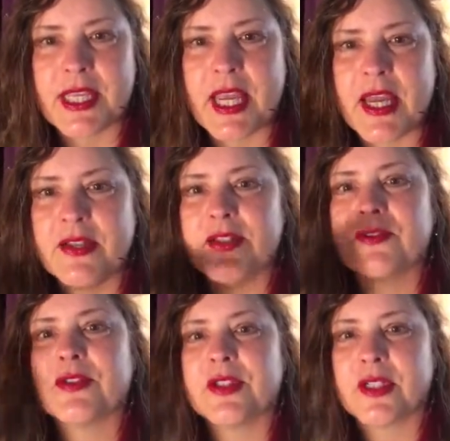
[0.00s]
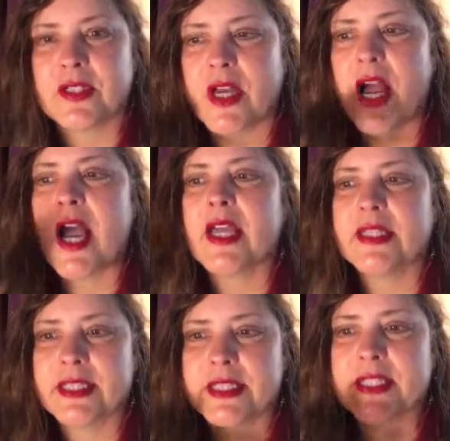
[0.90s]
They had different
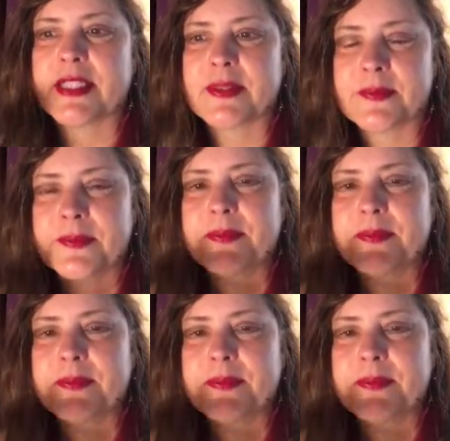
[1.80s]
islands